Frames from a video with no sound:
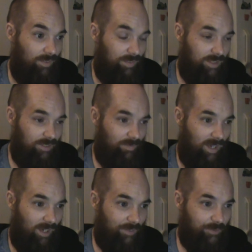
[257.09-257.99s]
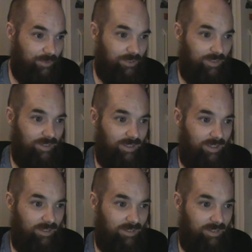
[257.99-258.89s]
These valves, which are
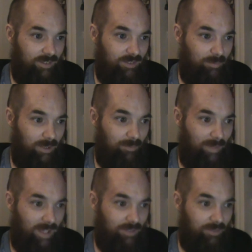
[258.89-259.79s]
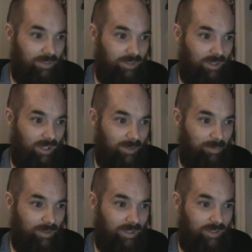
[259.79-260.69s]
intended to be manually
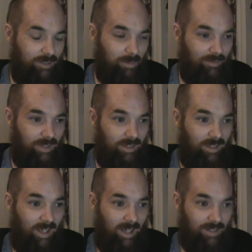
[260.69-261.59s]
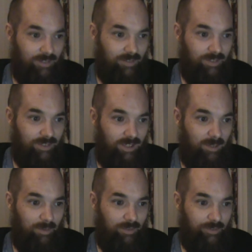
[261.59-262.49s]
operated to prevent a hazardous
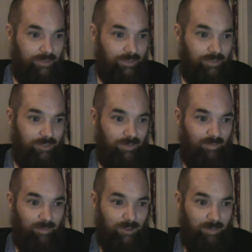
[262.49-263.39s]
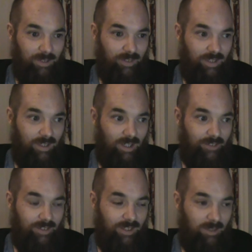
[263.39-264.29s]
chemical solution from spilling and
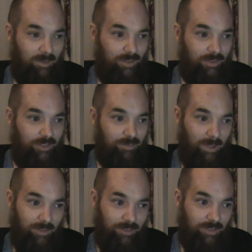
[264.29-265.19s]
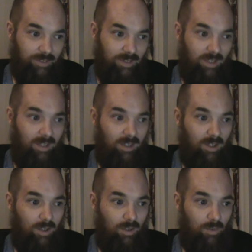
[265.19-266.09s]
causing chemical exposure,
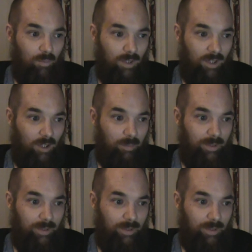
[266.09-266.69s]
were